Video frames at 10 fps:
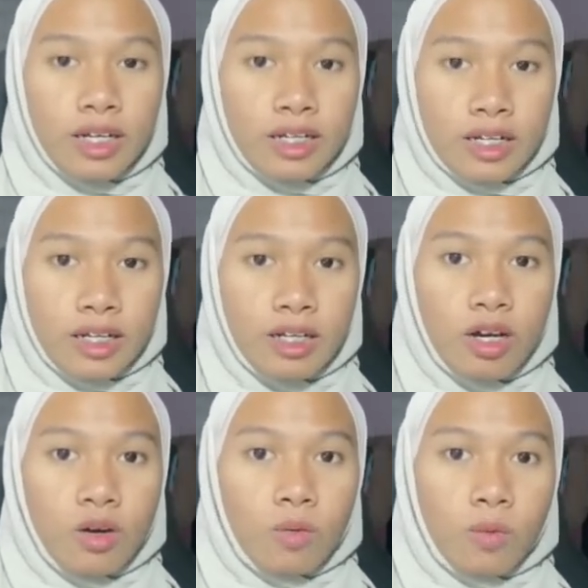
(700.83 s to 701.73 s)
Third,
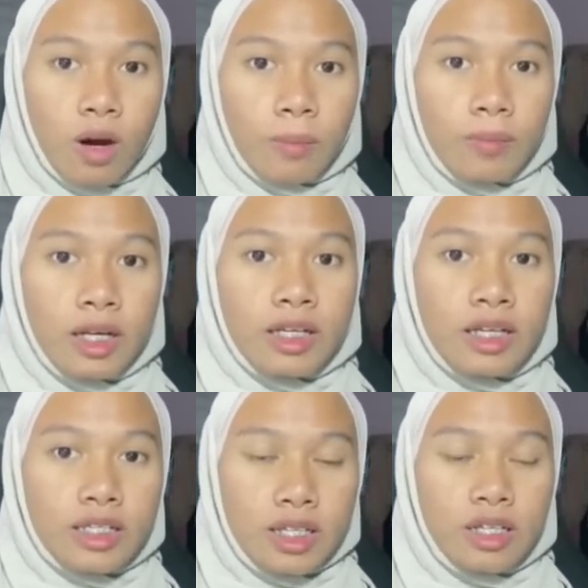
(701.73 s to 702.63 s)
warm. The
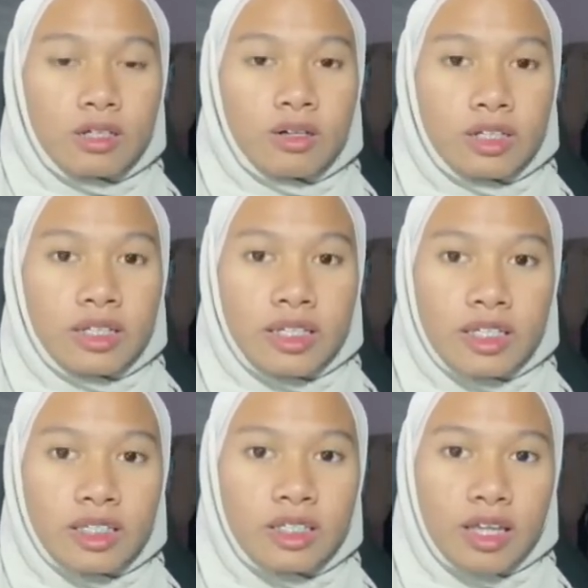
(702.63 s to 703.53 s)
skin around the
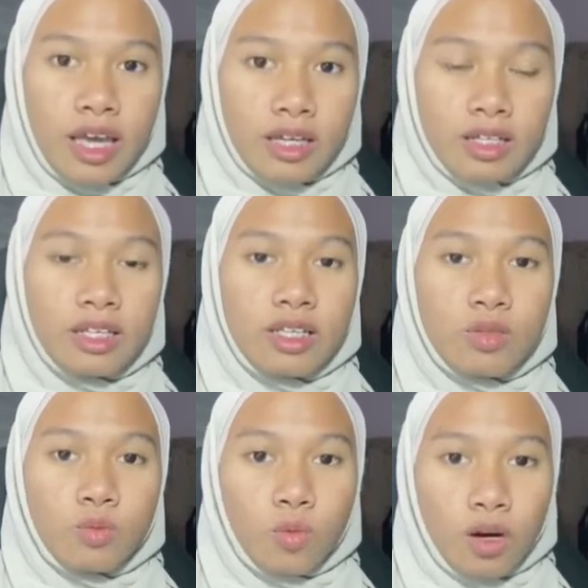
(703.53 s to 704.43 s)
injured ankle
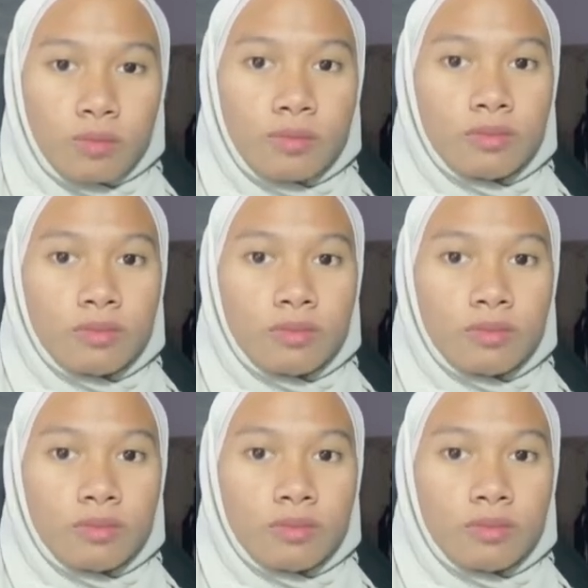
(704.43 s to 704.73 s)
is warm